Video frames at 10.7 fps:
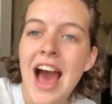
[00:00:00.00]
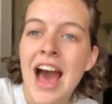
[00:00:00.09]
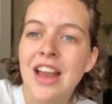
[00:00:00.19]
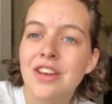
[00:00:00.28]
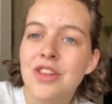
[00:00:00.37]

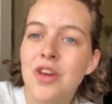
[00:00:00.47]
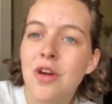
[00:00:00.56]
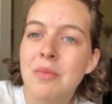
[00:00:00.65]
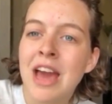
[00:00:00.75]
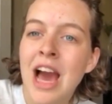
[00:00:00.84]
and
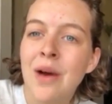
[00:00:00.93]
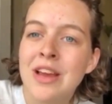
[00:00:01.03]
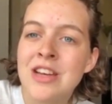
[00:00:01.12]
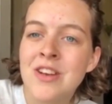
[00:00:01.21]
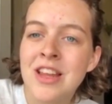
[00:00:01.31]
showing me how
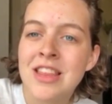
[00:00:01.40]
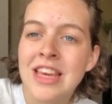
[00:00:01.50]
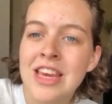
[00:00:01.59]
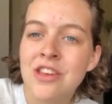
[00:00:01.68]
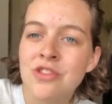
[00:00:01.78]

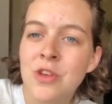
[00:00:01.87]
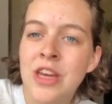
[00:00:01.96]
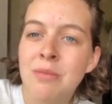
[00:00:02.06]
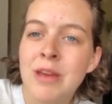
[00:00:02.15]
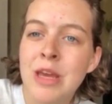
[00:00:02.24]
interesting history
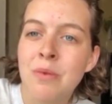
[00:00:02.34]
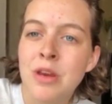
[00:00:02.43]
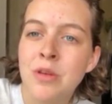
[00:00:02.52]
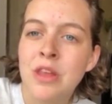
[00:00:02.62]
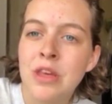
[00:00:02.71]
can be
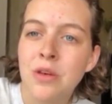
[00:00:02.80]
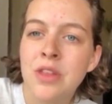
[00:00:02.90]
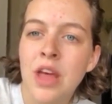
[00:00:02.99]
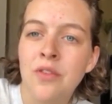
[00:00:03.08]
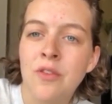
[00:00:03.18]
when you see
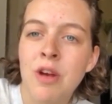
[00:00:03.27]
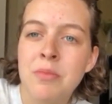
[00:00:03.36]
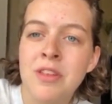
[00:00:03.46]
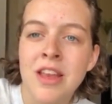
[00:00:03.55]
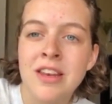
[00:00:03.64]
yourself
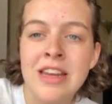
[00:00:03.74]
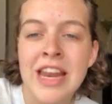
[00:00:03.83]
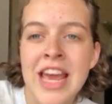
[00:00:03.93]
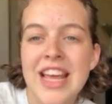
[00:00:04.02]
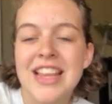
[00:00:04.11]
represented
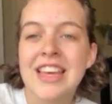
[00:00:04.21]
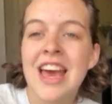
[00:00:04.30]
in it.